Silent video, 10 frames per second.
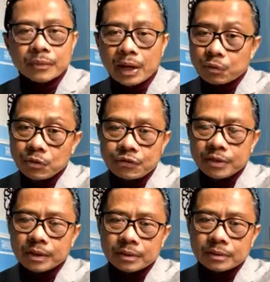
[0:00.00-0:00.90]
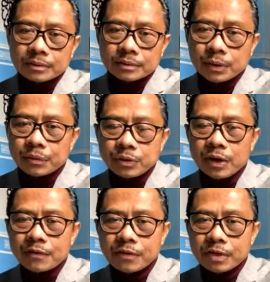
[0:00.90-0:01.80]
and we feel that we do
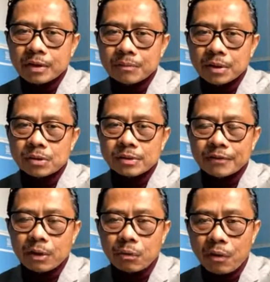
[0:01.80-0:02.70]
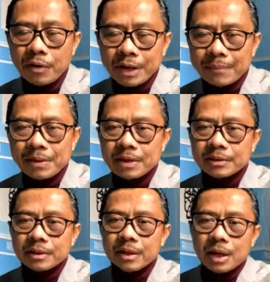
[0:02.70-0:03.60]
everything because of our own
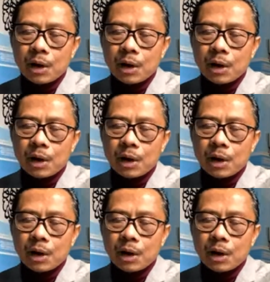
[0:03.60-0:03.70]
ability,